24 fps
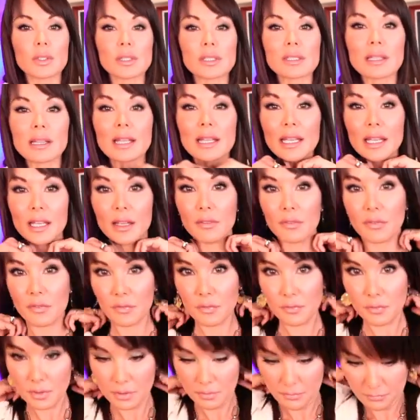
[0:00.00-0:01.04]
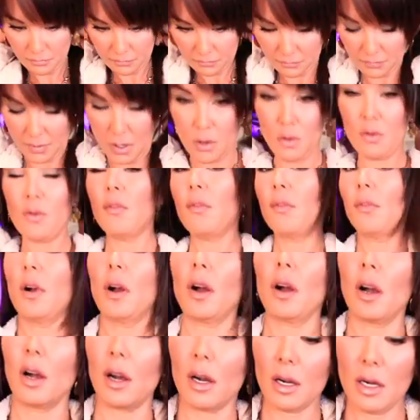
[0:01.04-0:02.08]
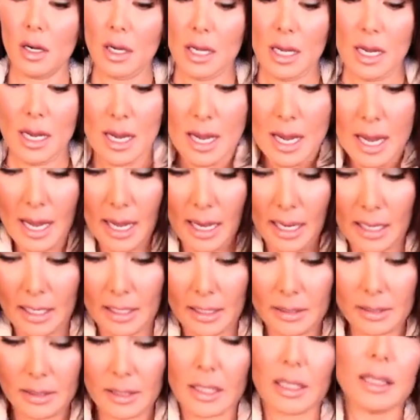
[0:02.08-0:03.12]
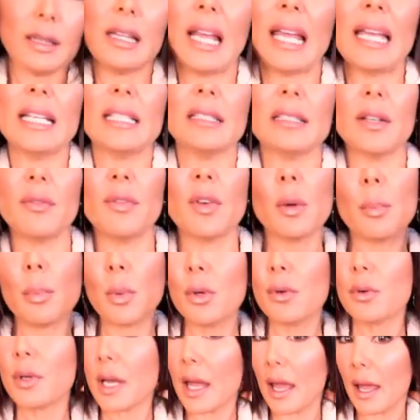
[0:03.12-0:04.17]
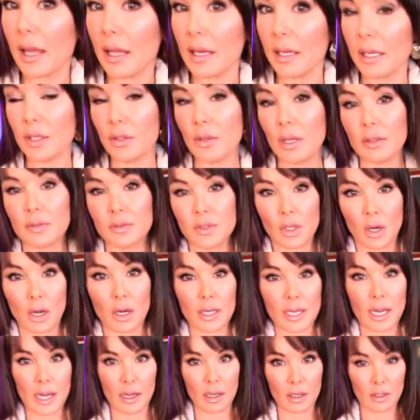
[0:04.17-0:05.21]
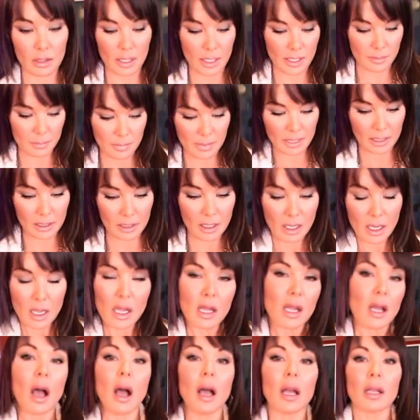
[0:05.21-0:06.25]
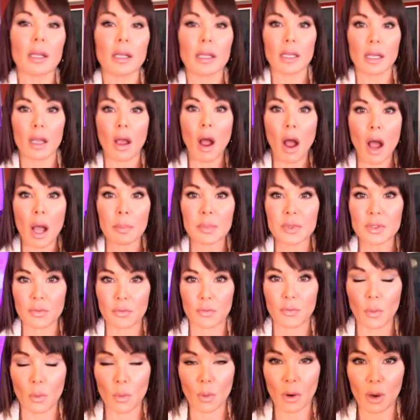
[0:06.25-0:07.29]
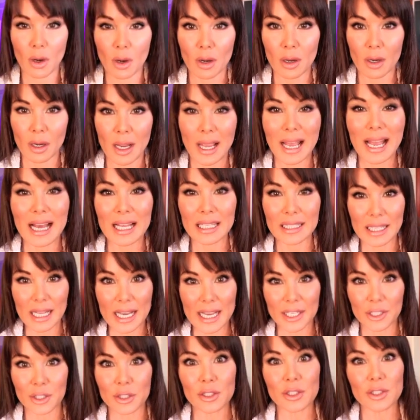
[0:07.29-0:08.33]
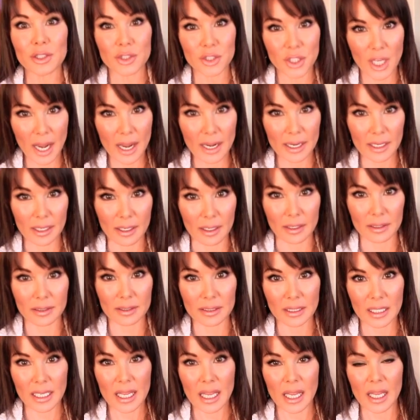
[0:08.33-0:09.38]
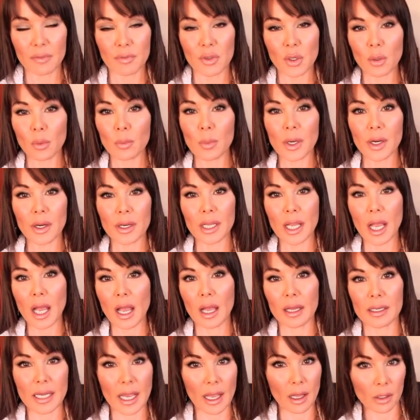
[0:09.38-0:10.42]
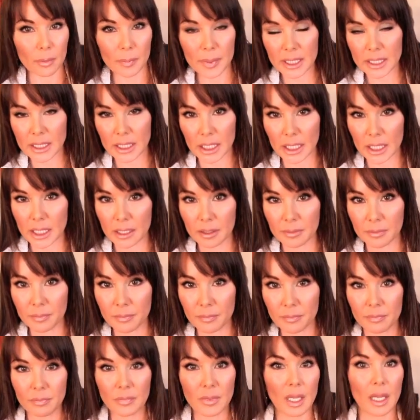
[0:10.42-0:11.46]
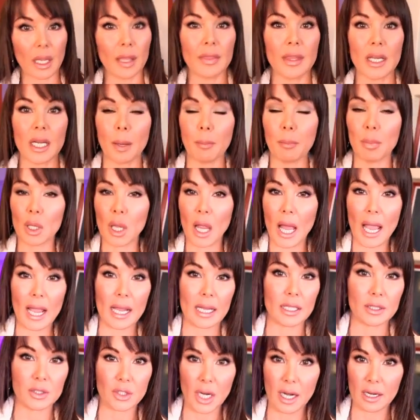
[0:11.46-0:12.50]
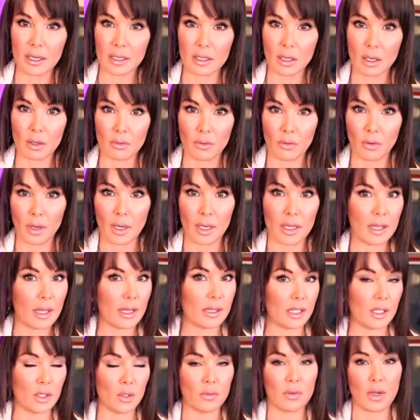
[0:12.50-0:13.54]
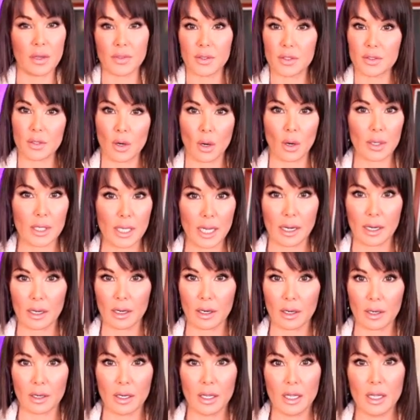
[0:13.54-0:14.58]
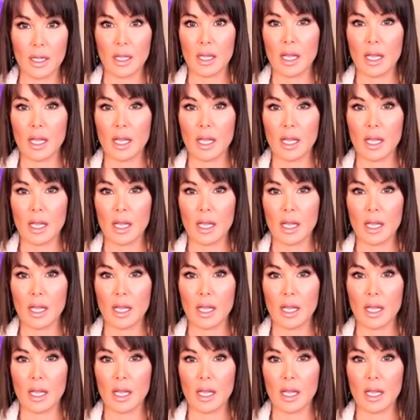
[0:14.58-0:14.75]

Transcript: sleeve faux fur. And ladies, if you're brunette and you have dark hair like me, opt for a lighter jacket. If you're wearing an L B D and then a black jacket over it, and then you've got the dark hair,